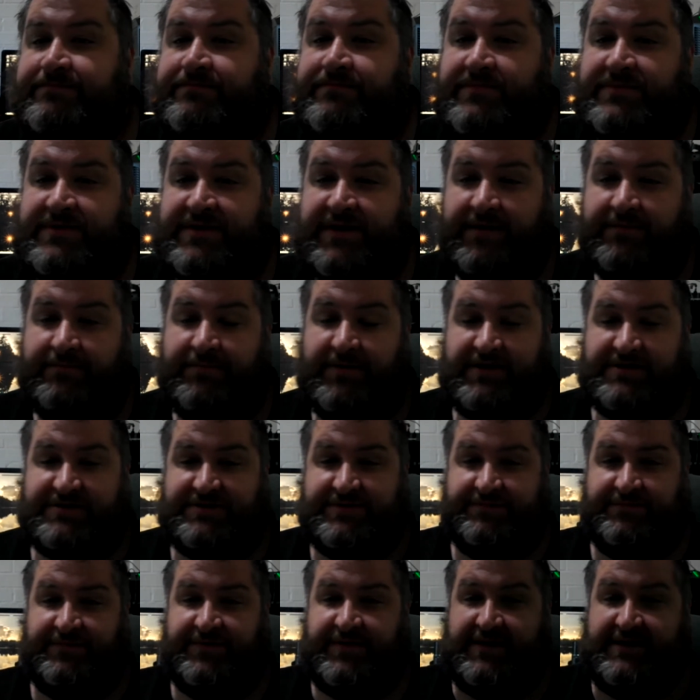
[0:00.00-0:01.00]
Did a bunch
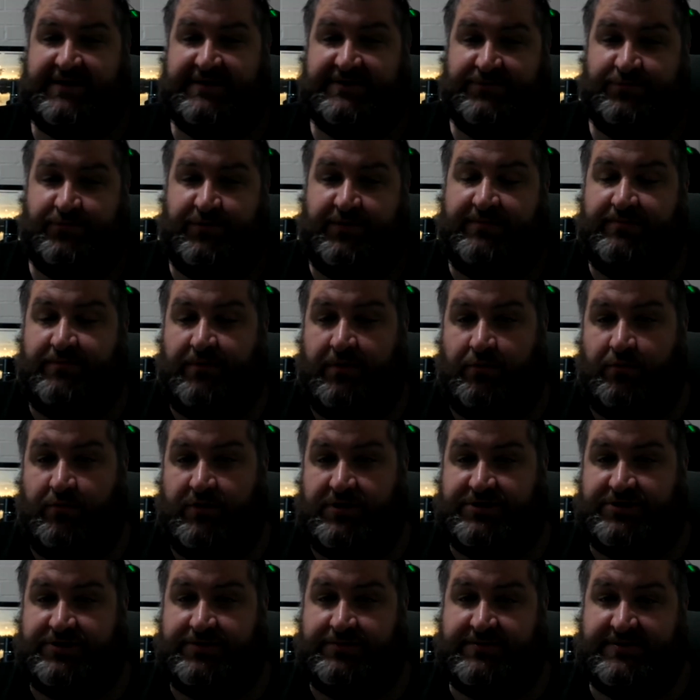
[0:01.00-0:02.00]
of things with my
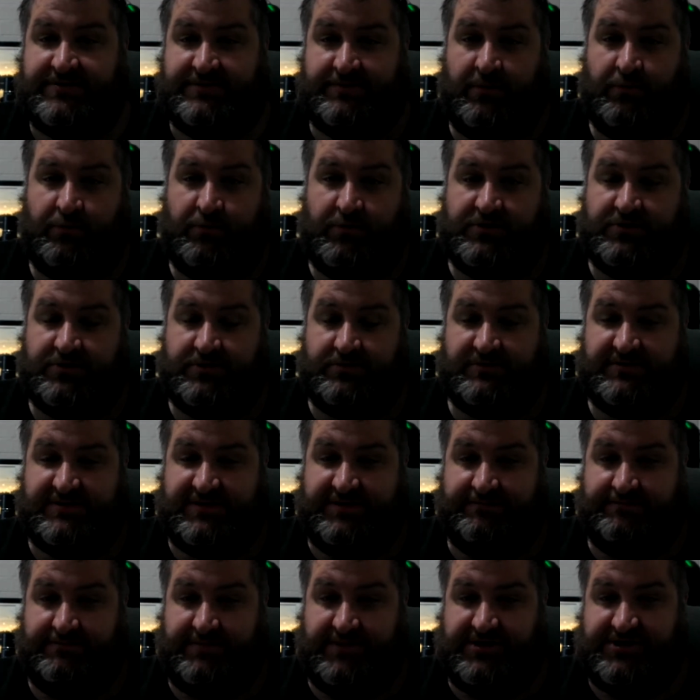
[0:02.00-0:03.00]
workshop because my workshop was
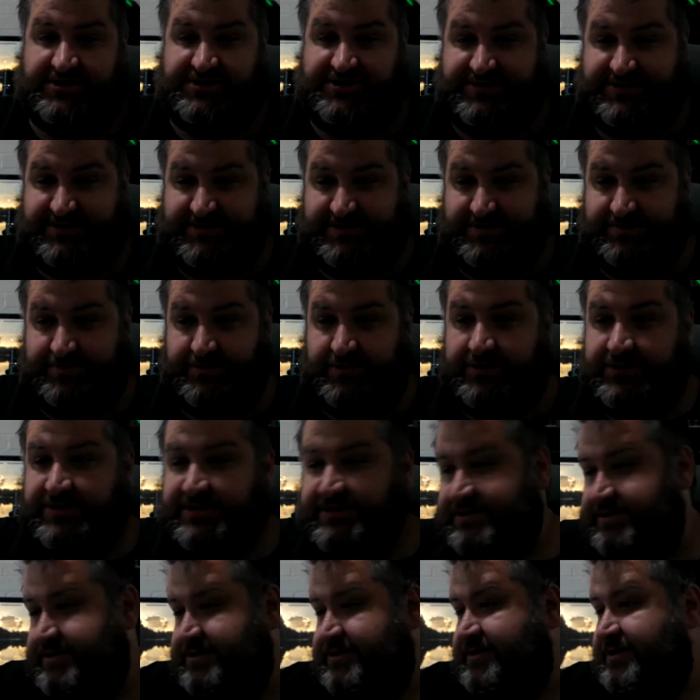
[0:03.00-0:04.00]
giving me the shits, to be
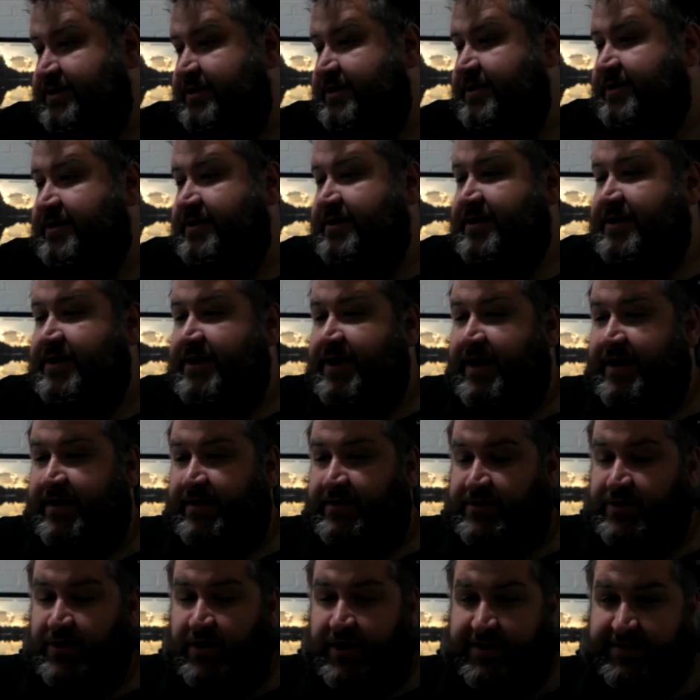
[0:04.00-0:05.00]
honest. And I
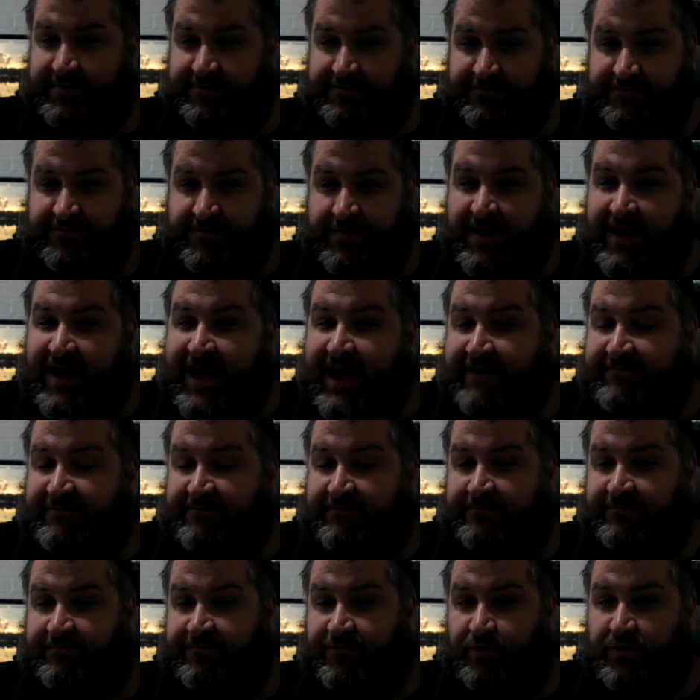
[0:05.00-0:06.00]
kind of haven't
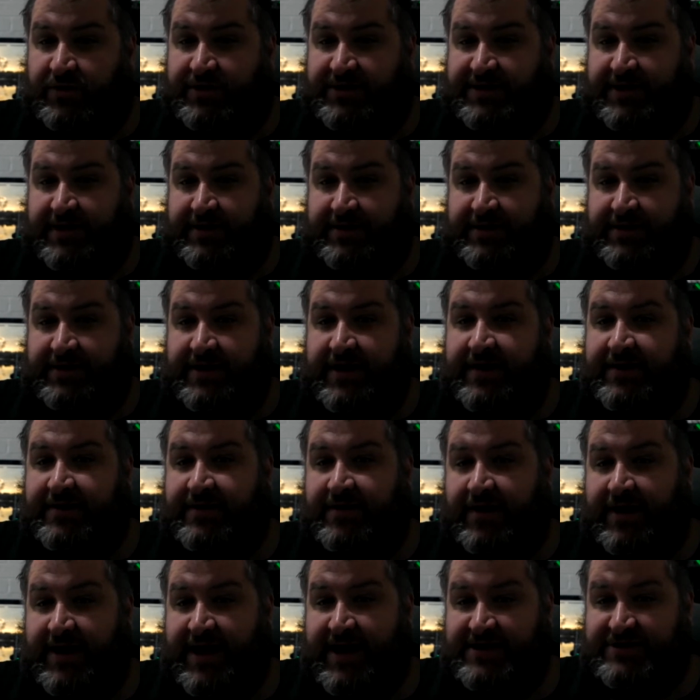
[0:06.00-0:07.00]
fully done it yet.
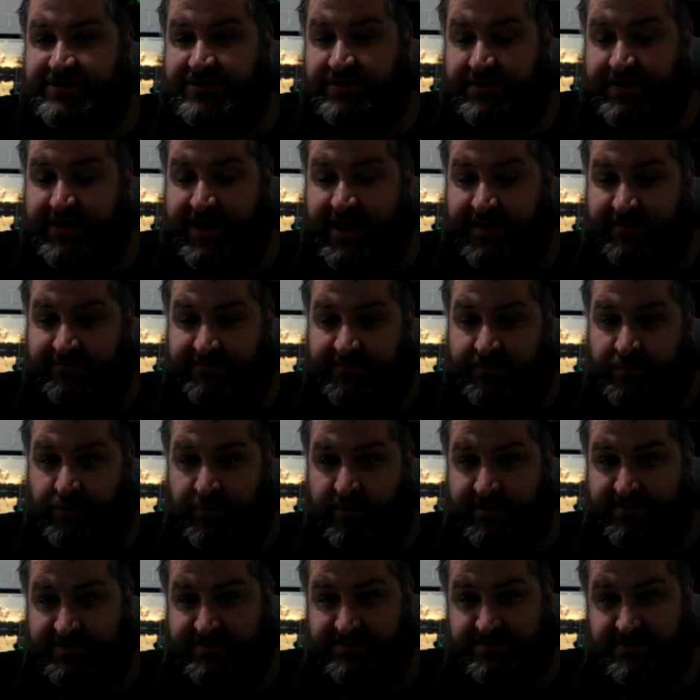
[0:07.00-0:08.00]
I actually have to put
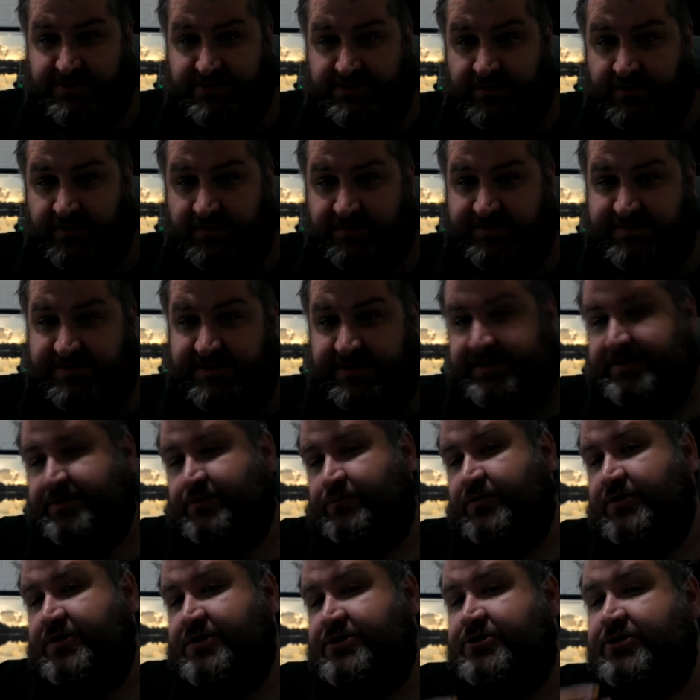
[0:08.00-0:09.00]
up some shelves in the
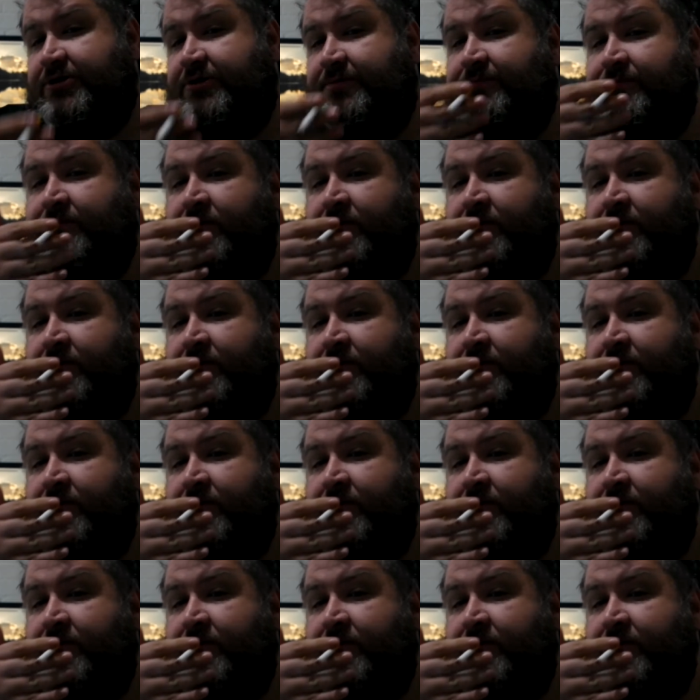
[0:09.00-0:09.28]
workshop,